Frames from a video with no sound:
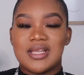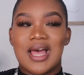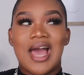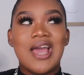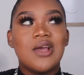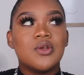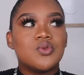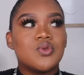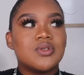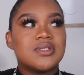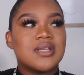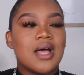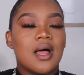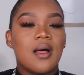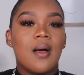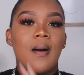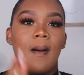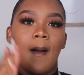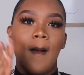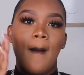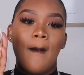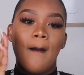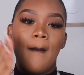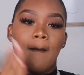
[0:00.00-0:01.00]
I used to
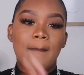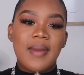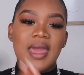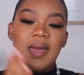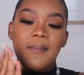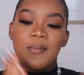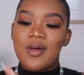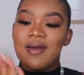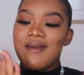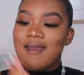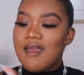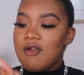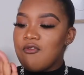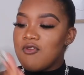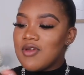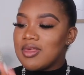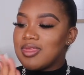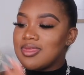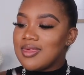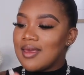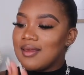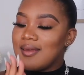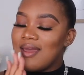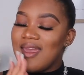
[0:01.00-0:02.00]
tell people
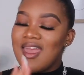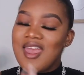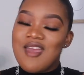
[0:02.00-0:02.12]
everything,